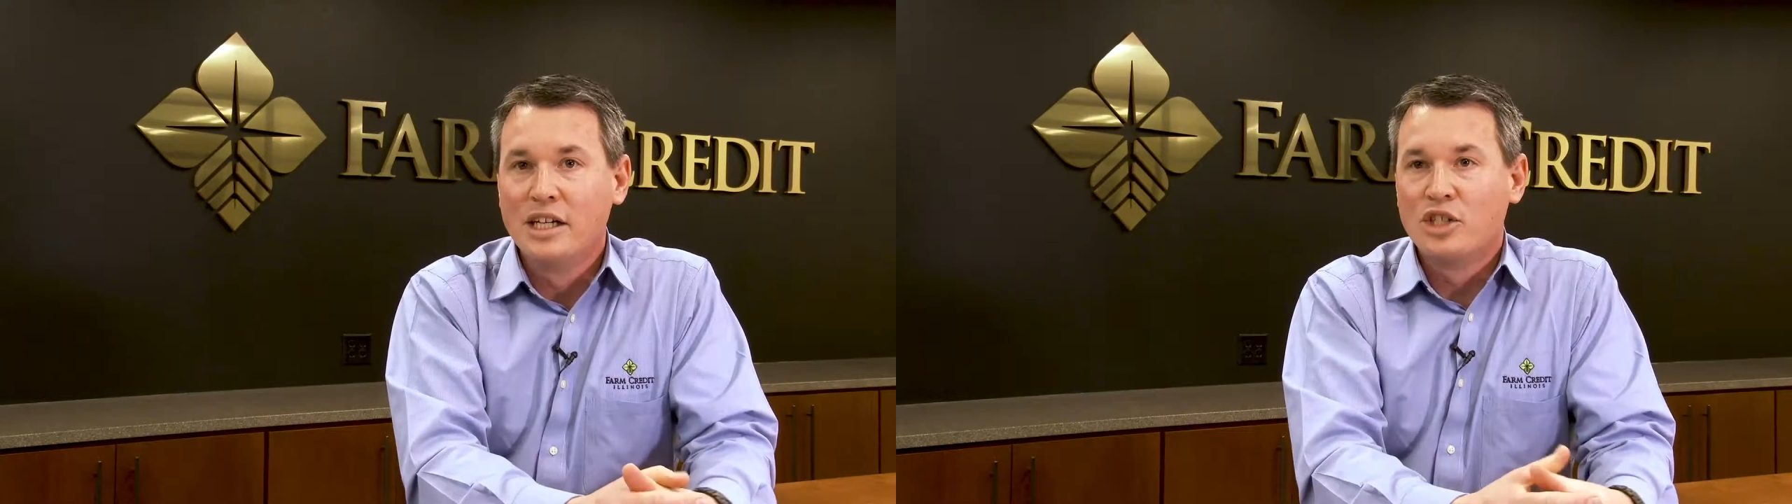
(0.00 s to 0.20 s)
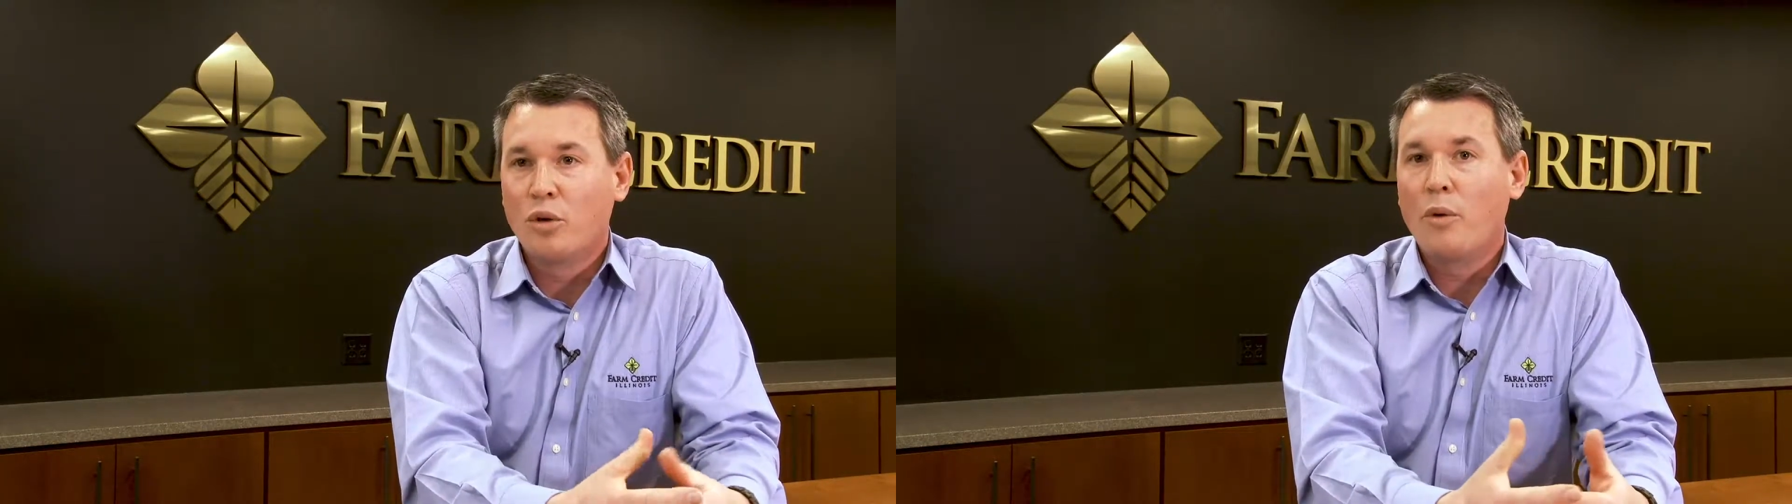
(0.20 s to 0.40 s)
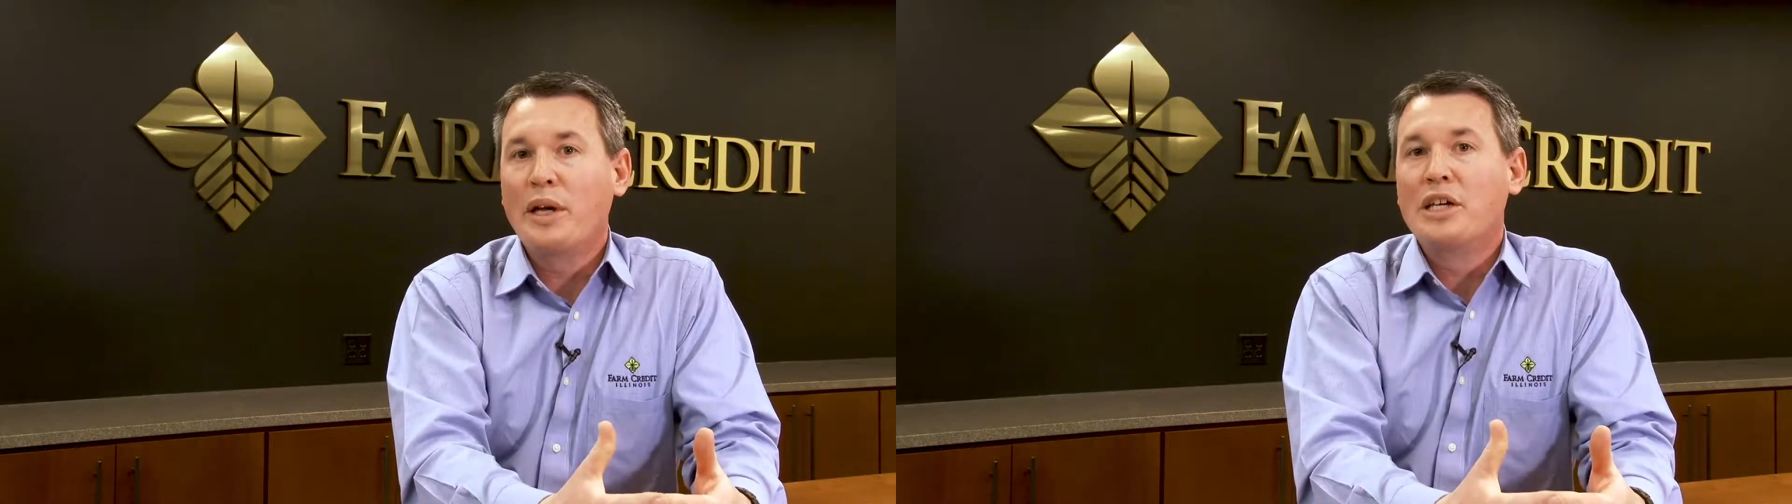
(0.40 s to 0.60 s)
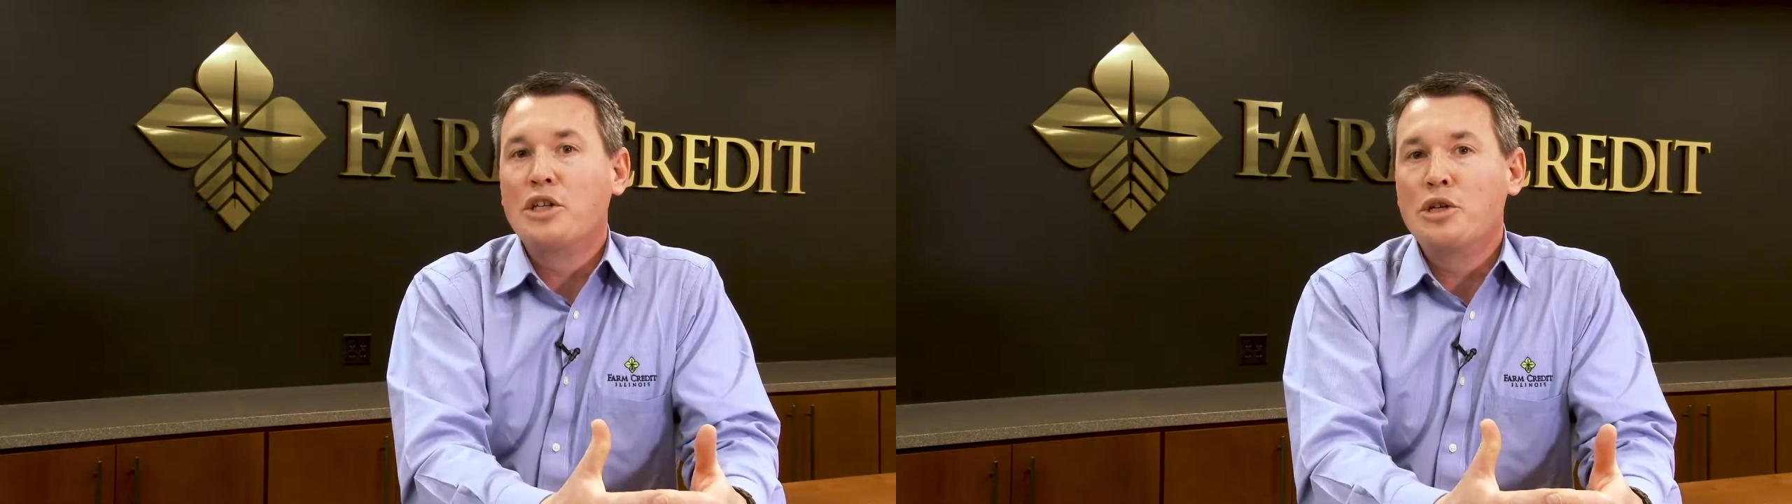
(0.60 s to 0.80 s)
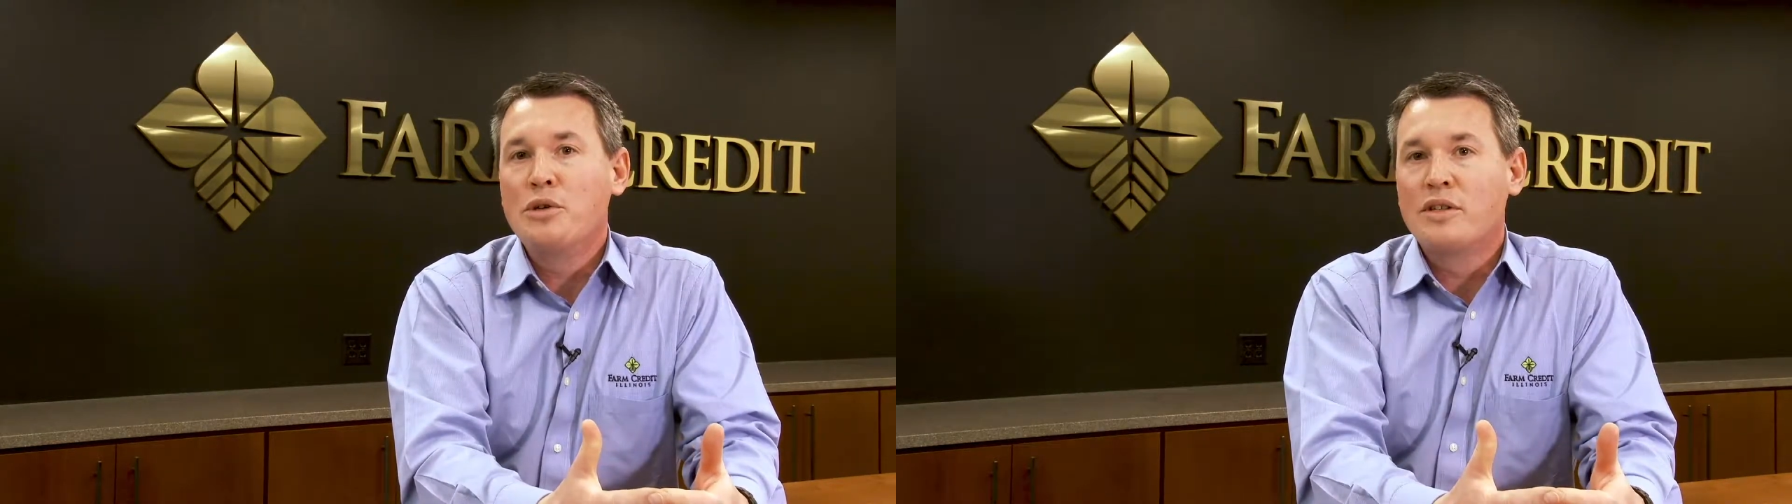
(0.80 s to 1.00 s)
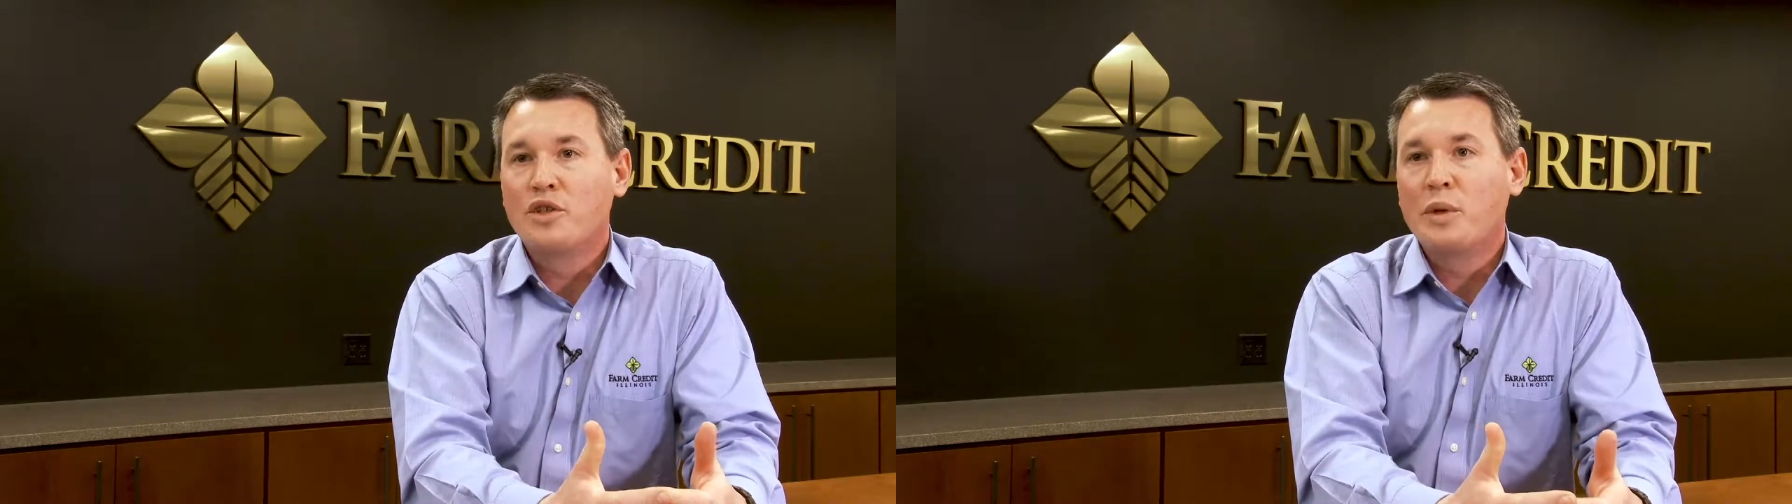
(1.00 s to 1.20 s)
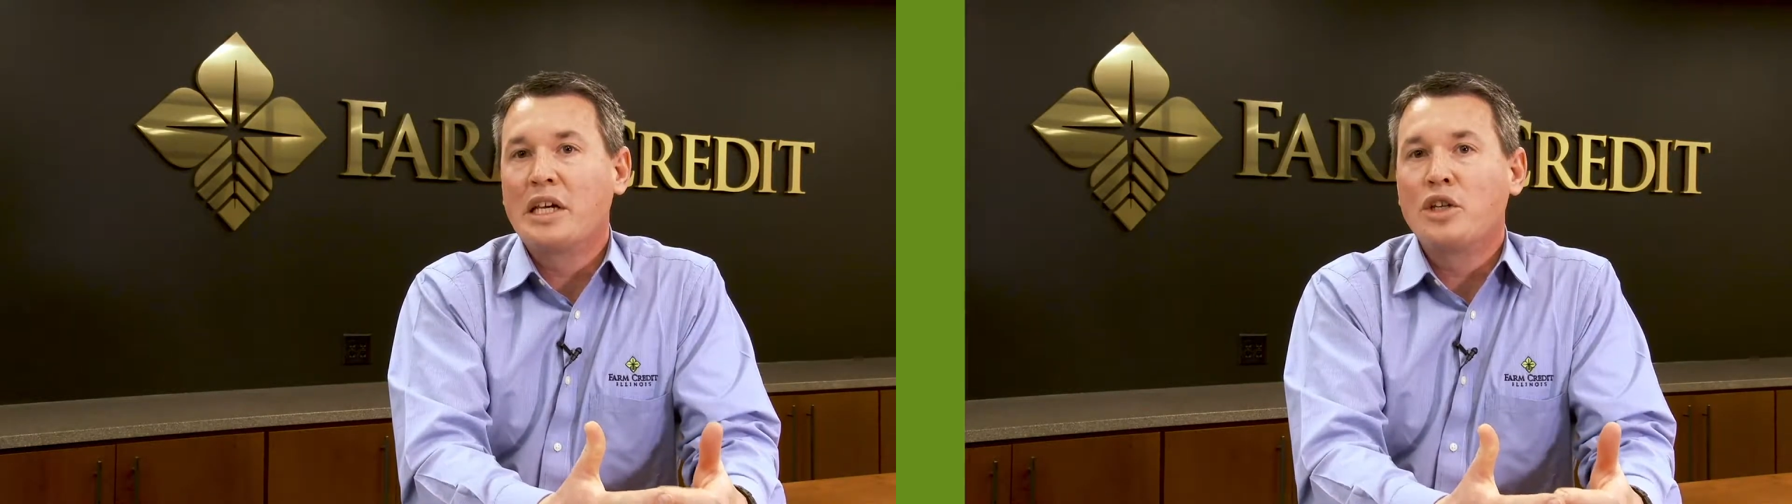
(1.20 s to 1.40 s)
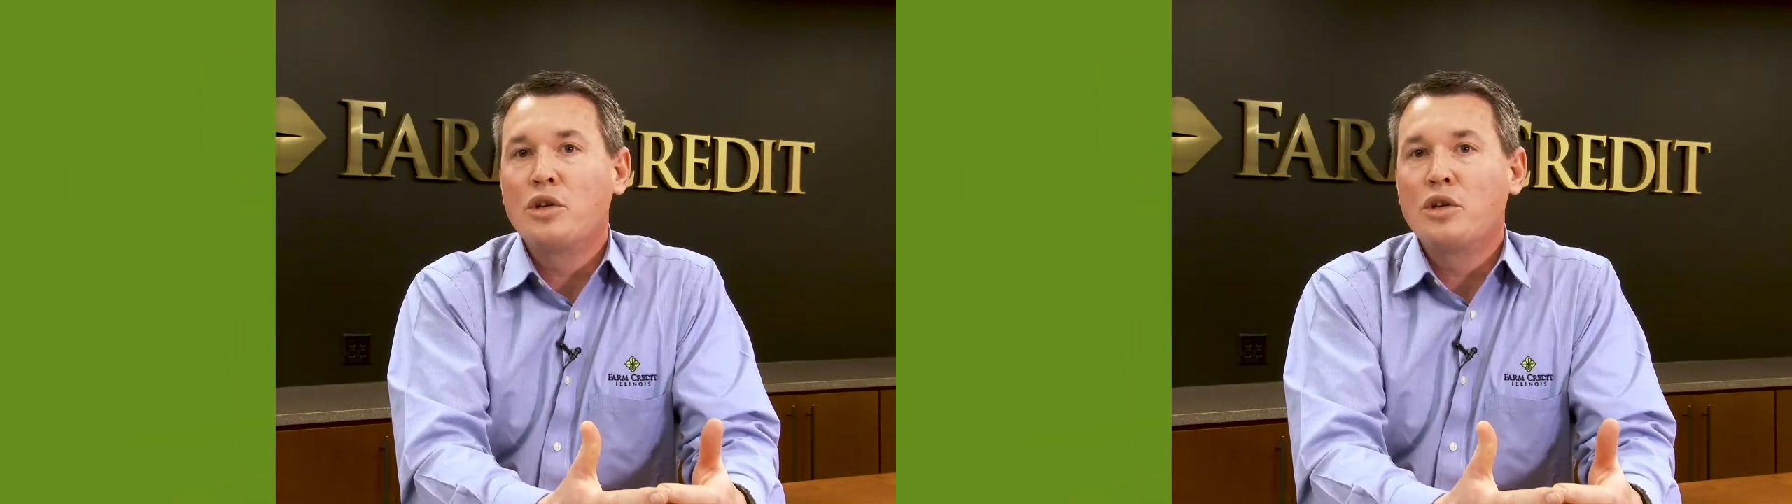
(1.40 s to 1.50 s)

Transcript: So what we can use is we can